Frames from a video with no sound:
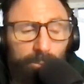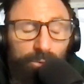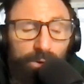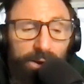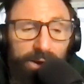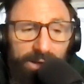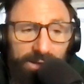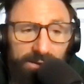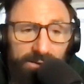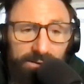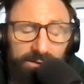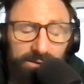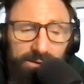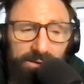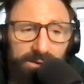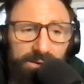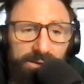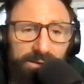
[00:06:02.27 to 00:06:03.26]
brand
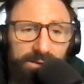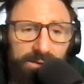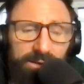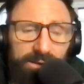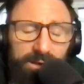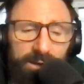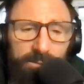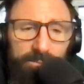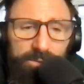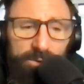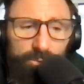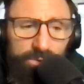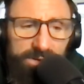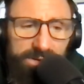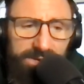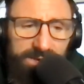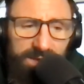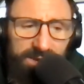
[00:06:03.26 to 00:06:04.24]
that
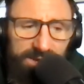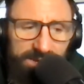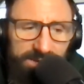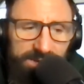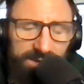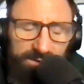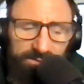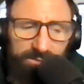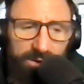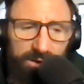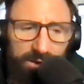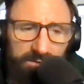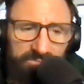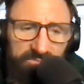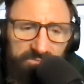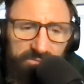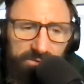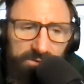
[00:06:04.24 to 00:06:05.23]
we kind of kicked
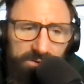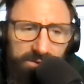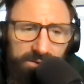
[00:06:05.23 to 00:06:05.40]
off